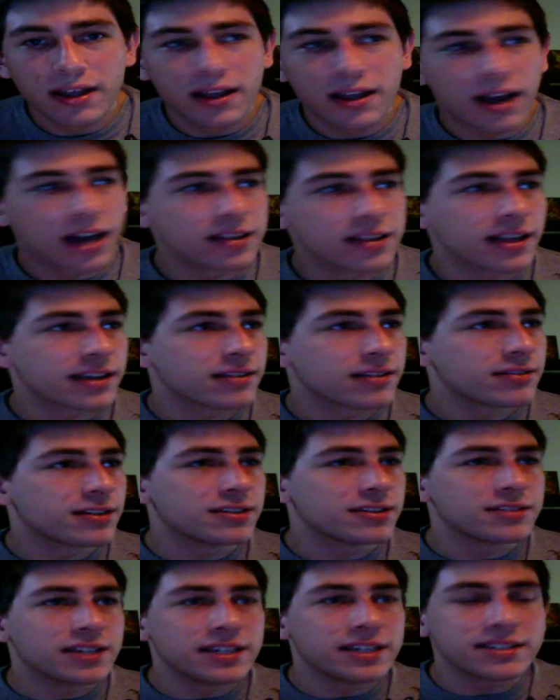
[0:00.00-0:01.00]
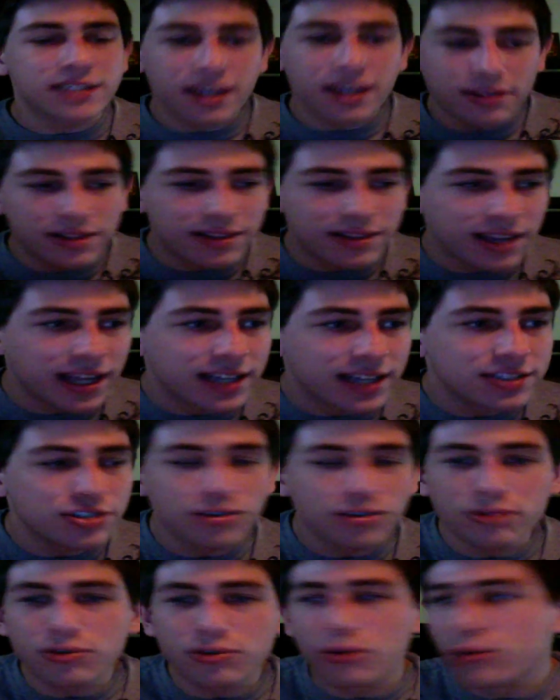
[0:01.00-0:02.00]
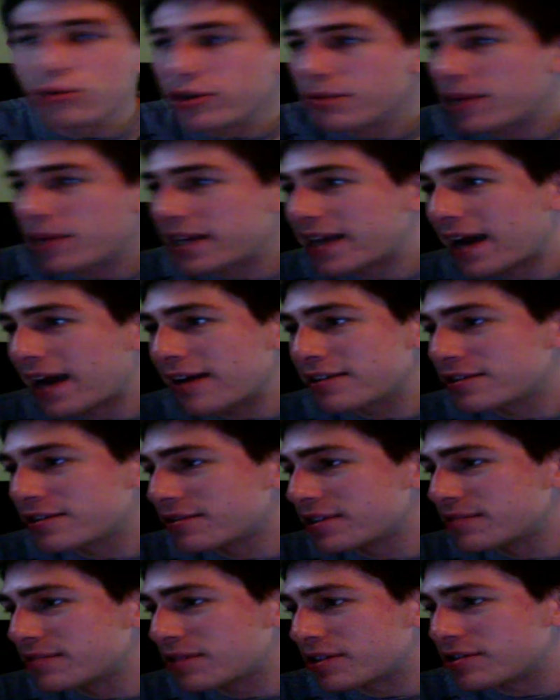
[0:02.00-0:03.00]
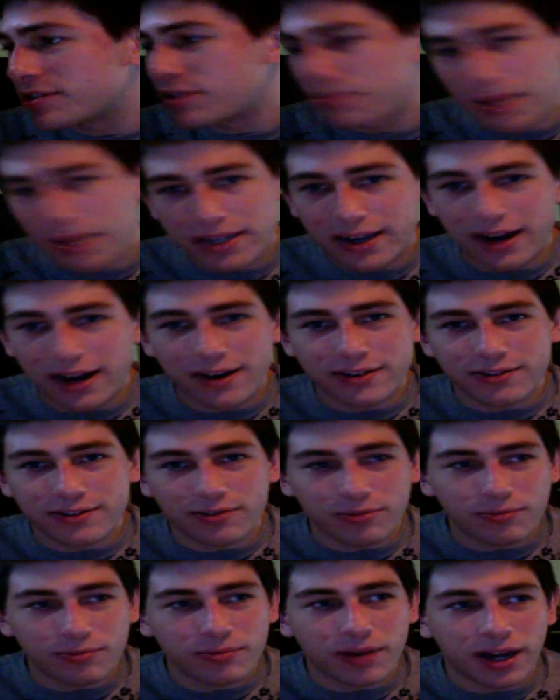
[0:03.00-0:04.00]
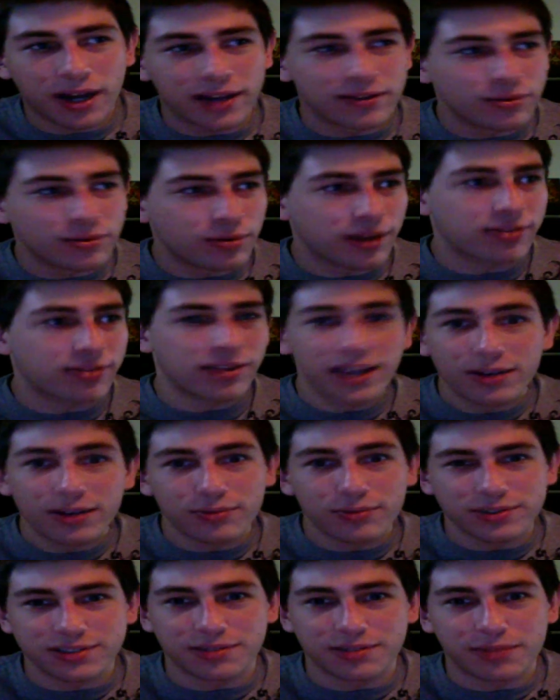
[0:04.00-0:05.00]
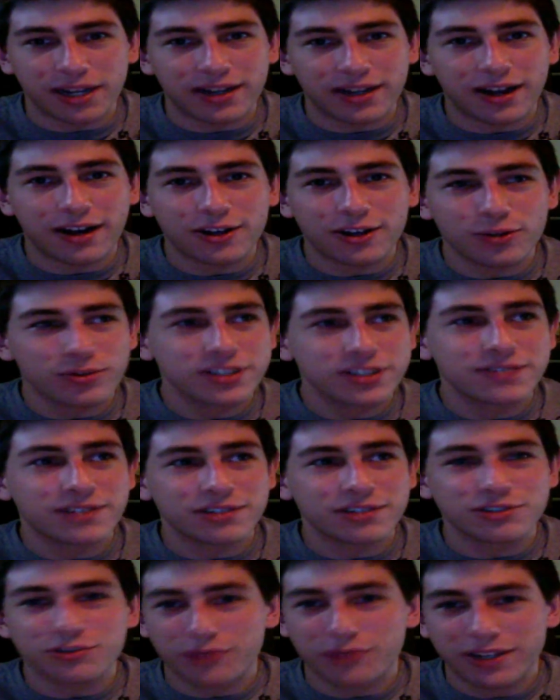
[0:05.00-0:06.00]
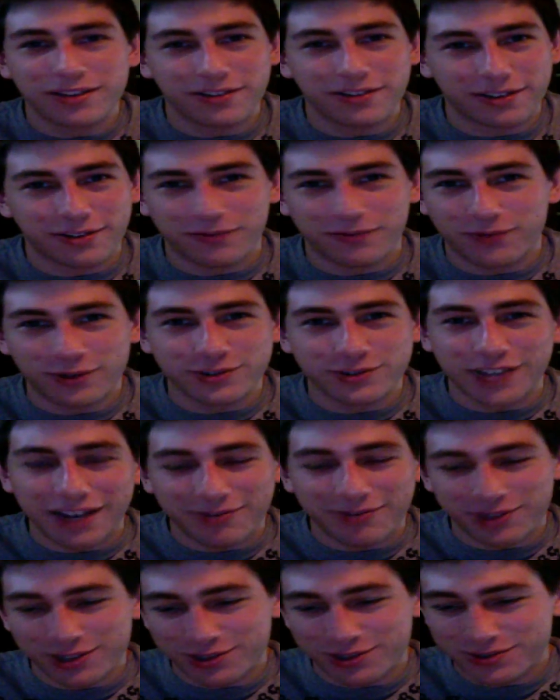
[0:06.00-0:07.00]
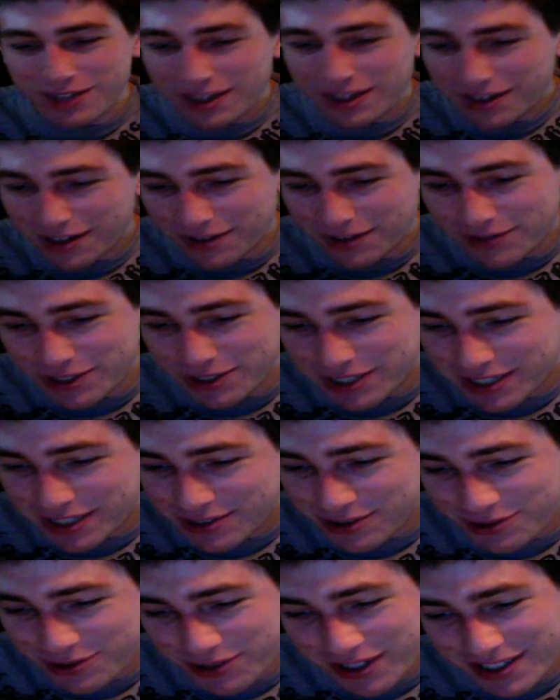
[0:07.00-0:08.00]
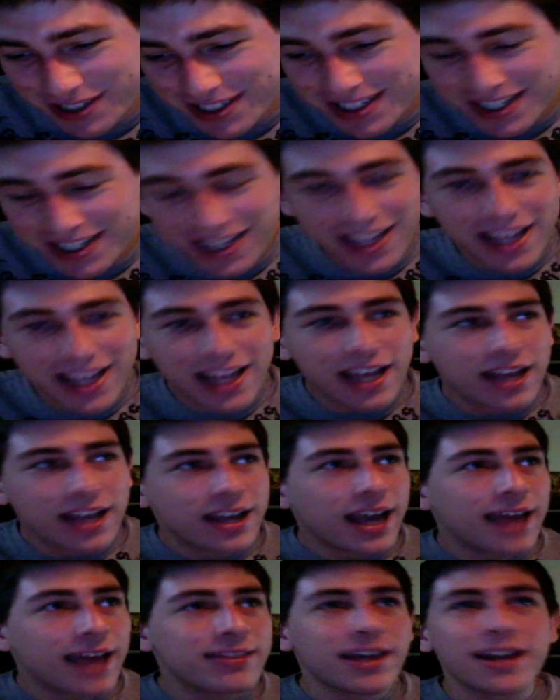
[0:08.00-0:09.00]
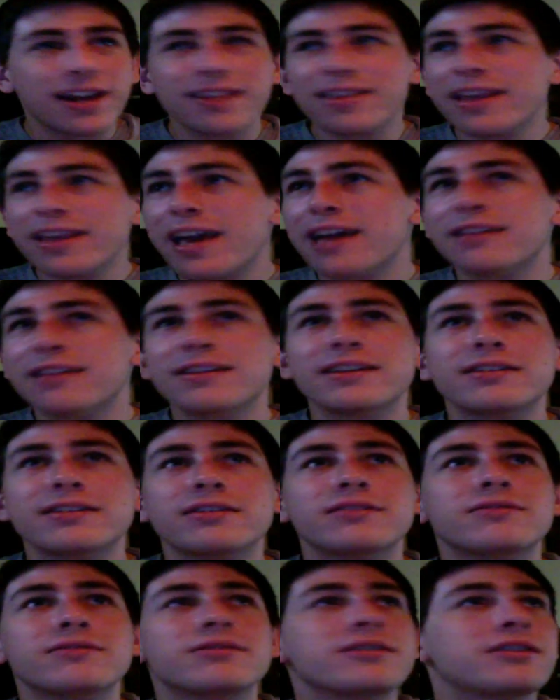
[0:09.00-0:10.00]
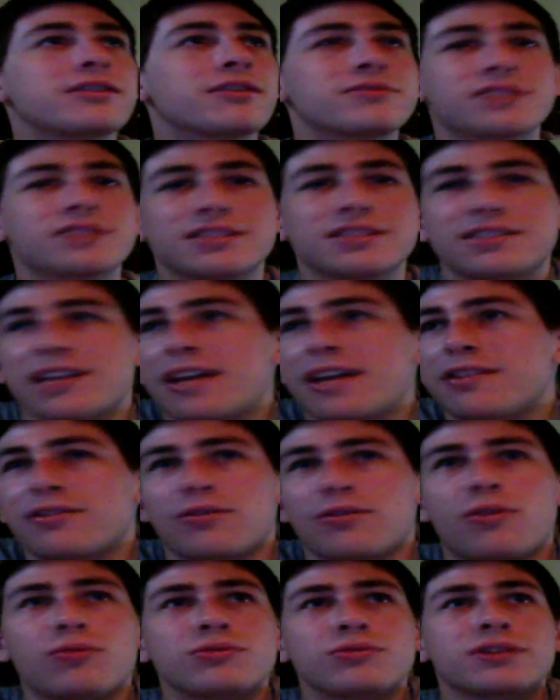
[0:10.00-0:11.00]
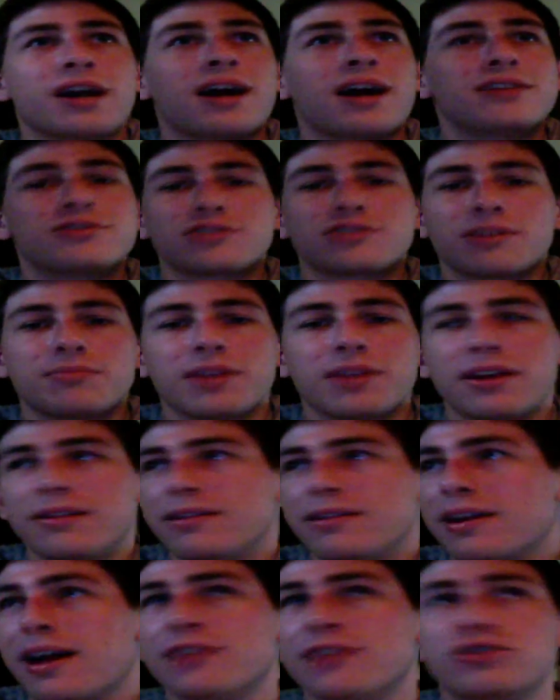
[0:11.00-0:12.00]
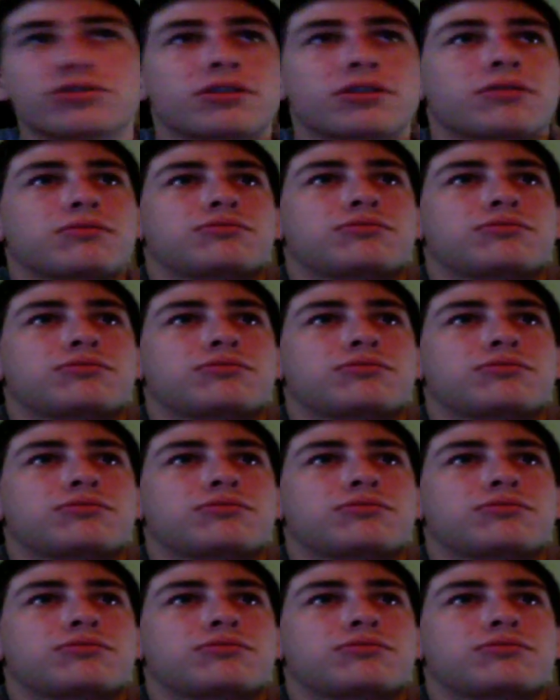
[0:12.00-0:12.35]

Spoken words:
Like he's killing things. You don't know who your main character is because your main character, who I think was the main character, wasn't even on screen like the first half of the teaser trailer. And then at the end, it's Ascend the old gods or something. The guy just like